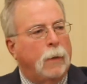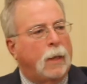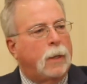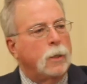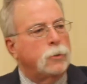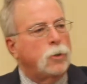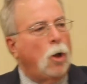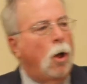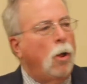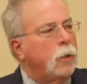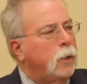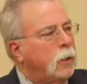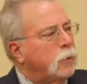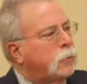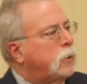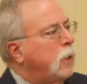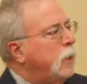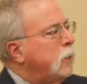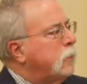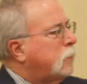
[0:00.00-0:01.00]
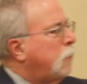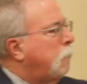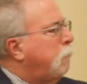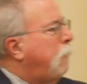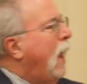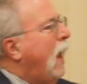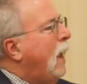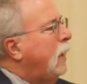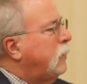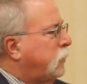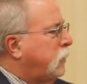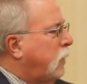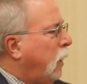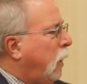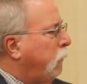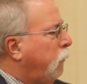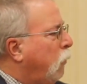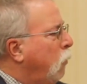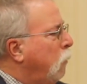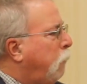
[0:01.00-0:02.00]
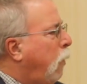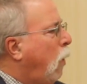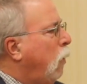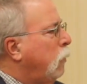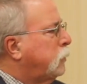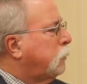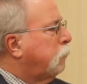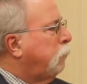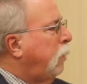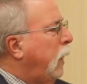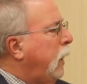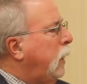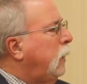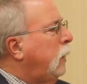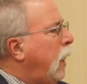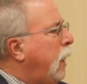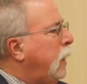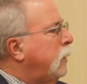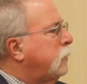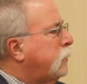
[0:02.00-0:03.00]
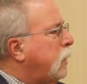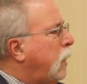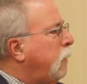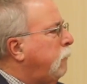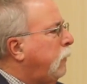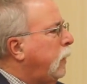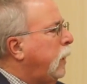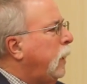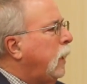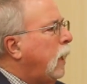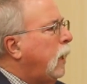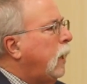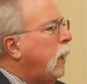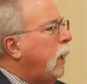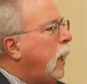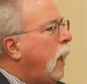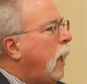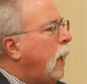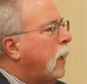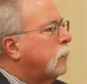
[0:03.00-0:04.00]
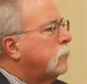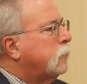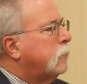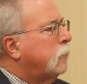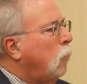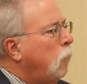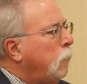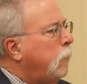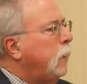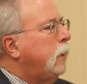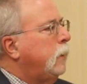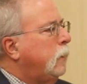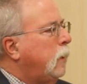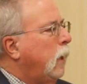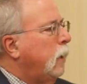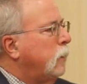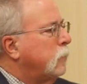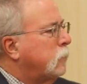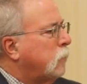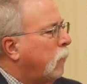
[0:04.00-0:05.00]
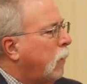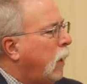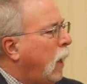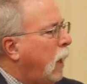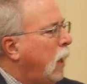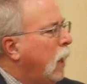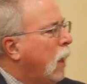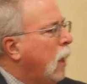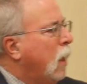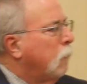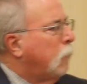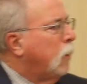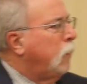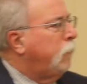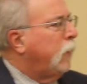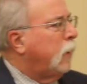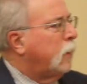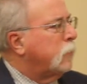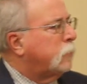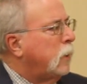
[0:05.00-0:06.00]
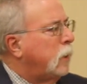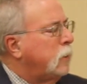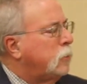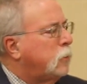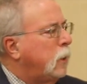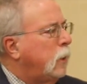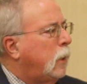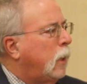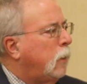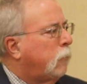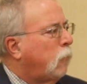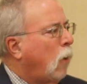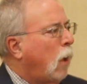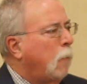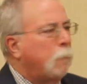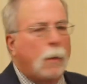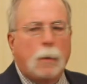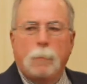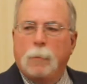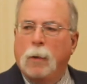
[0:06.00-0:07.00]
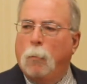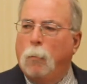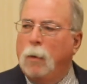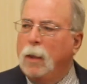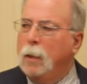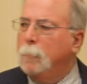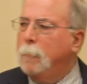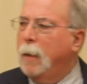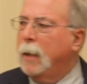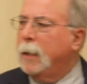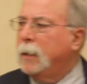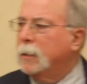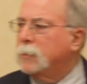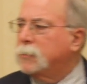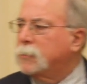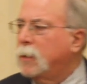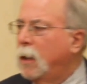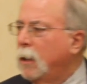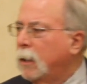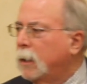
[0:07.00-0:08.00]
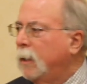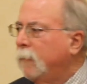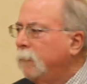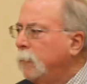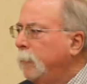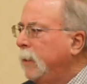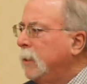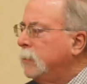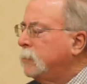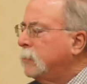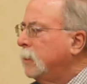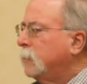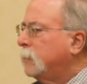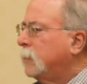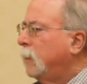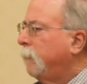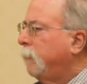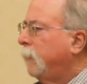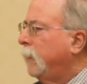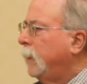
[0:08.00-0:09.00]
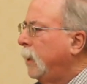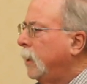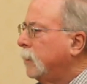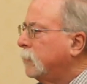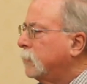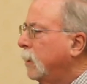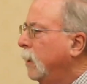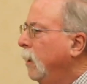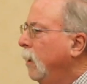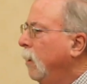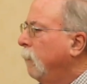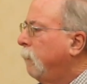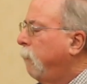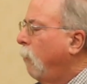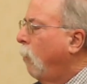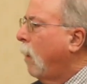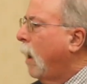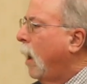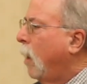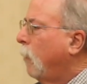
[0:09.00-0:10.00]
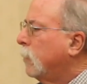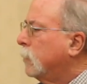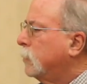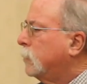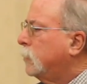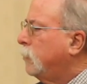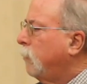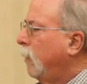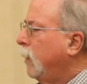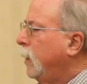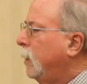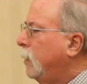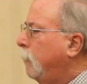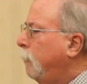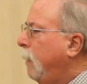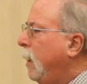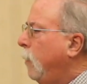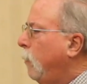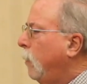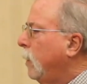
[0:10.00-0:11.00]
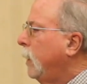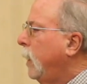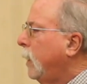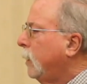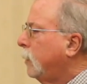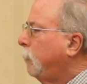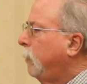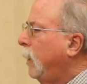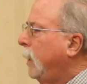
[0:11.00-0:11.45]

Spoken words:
Because all you see is the bad stuff. Who posts plane lands safely at LAX? Nobody does, okay? But if you can say, gee, they thought maybe a wheel might get stuck, and everybody sits there for the next 4 hours trying to debate whether or not the